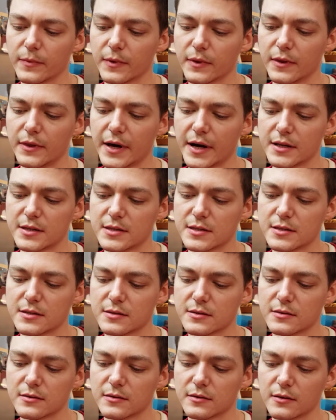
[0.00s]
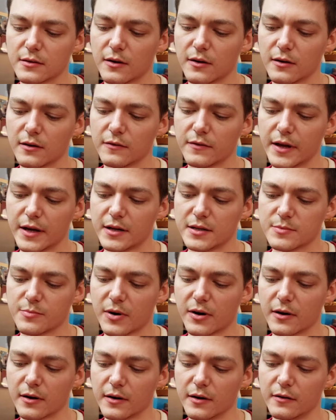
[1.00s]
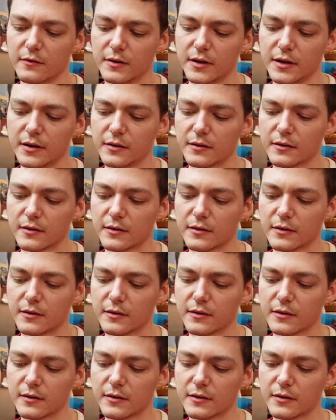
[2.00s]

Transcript: That's all of that is part of it.